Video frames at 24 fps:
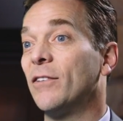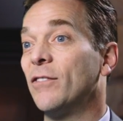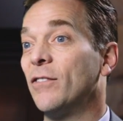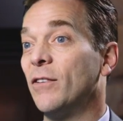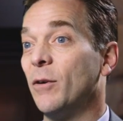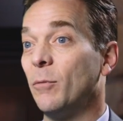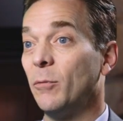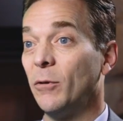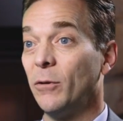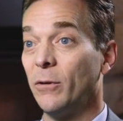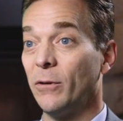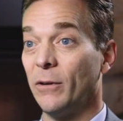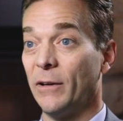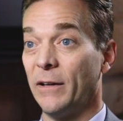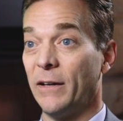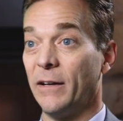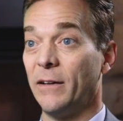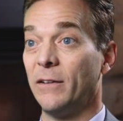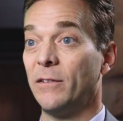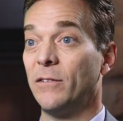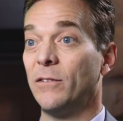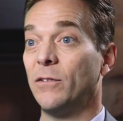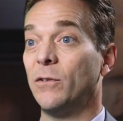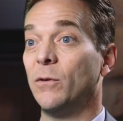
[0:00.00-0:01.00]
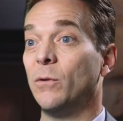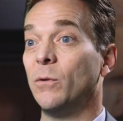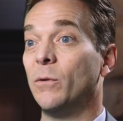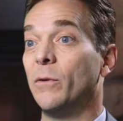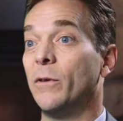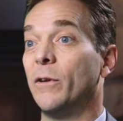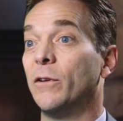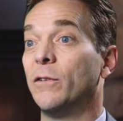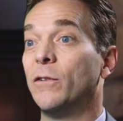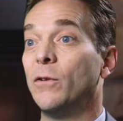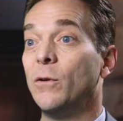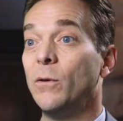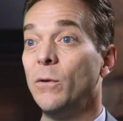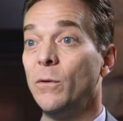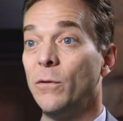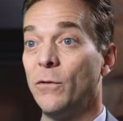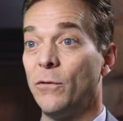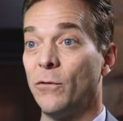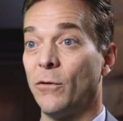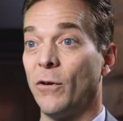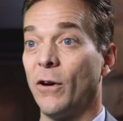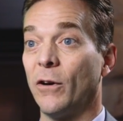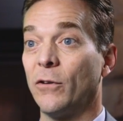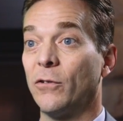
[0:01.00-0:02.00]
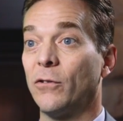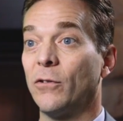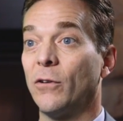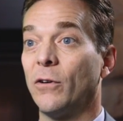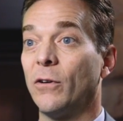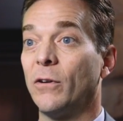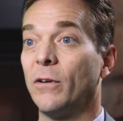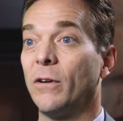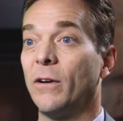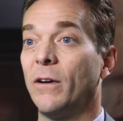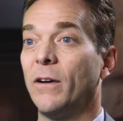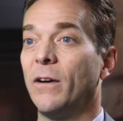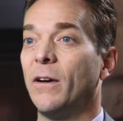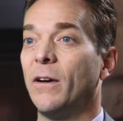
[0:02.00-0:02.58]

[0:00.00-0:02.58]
similarly to the tooth structure,